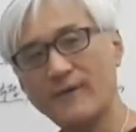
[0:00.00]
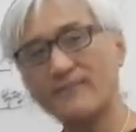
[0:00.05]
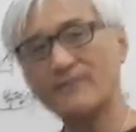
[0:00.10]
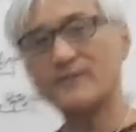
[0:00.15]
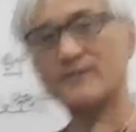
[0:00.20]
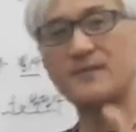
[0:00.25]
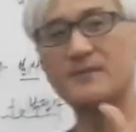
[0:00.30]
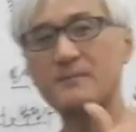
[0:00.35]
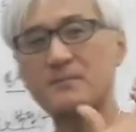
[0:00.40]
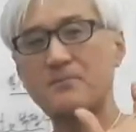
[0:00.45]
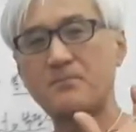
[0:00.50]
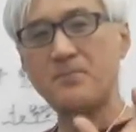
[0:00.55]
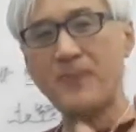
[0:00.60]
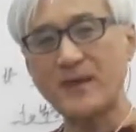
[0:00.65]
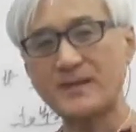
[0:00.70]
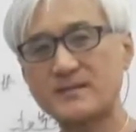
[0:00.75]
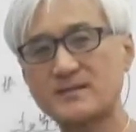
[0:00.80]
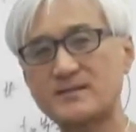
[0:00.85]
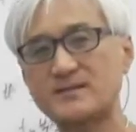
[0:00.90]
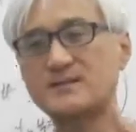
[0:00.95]
of the
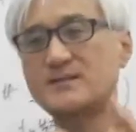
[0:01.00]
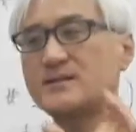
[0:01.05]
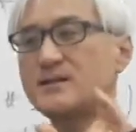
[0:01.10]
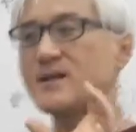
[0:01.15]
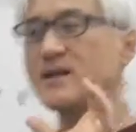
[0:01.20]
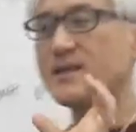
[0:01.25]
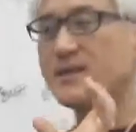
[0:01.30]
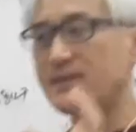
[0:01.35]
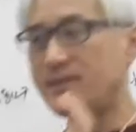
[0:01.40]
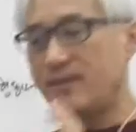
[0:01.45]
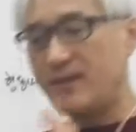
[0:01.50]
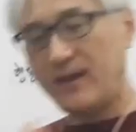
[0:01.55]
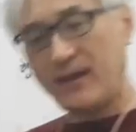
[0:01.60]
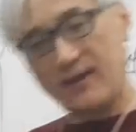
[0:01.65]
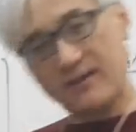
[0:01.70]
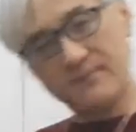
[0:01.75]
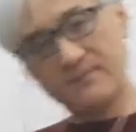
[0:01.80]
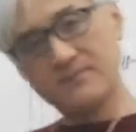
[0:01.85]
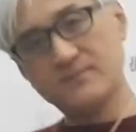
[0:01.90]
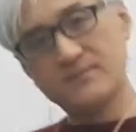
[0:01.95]
best
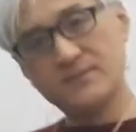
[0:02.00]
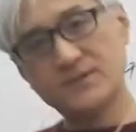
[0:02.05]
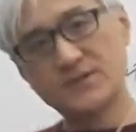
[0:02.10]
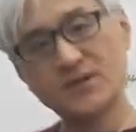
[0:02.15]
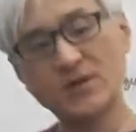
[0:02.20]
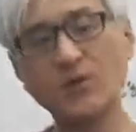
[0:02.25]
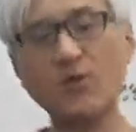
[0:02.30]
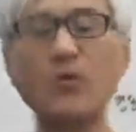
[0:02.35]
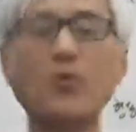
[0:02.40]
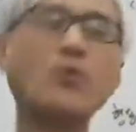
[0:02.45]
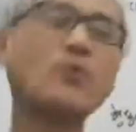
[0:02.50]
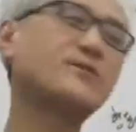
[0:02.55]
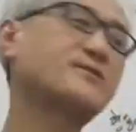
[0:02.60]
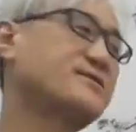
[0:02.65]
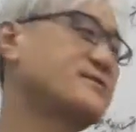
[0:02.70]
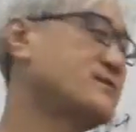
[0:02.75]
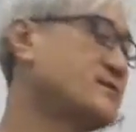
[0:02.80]
themes or